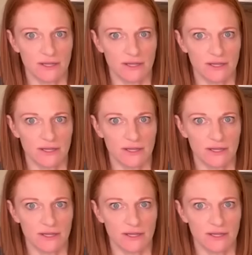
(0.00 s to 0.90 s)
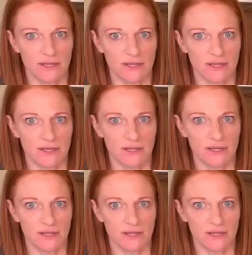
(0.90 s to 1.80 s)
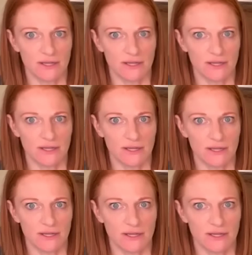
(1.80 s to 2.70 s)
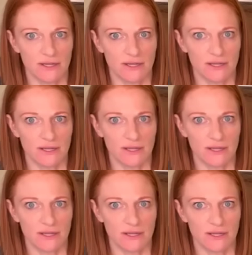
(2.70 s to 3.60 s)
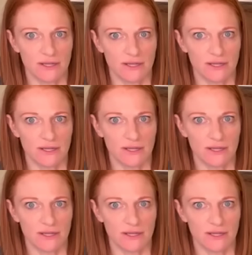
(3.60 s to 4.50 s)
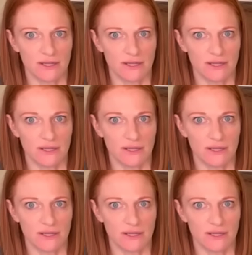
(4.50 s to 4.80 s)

The person shown says nothing.